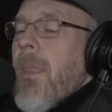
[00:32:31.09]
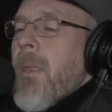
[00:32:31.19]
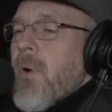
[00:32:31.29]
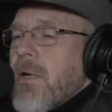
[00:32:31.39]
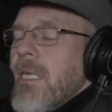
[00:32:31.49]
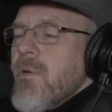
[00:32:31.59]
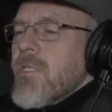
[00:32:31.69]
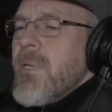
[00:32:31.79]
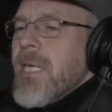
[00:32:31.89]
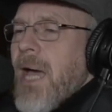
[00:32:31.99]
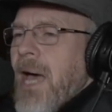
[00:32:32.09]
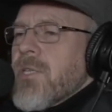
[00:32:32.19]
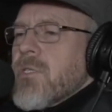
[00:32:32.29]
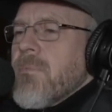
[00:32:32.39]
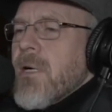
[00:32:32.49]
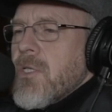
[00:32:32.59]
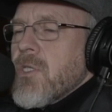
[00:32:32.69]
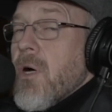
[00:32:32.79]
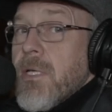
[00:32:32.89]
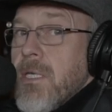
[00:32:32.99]
where he was being asked about a
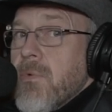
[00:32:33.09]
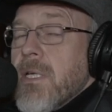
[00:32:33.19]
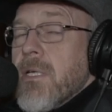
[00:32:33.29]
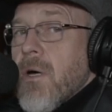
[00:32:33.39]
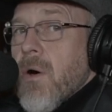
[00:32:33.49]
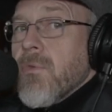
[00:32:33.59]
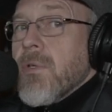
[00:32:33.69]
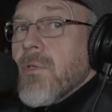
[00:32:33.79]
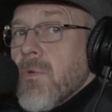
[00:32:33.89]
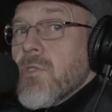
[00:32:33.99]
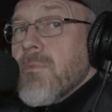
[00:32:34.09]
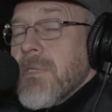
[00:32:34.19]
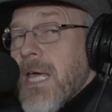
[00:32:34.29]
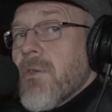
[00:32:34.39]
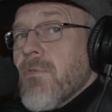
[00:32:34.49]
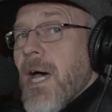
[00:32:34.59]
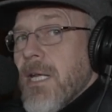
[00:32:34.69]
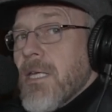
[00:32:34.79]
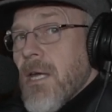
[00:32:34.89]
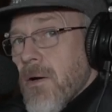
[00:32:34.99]
song he'd written called The Lonesome Death of
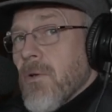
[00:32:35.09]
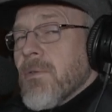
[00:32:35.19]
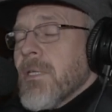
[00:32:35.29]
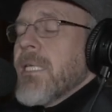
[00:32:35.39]
Hattie Carroll.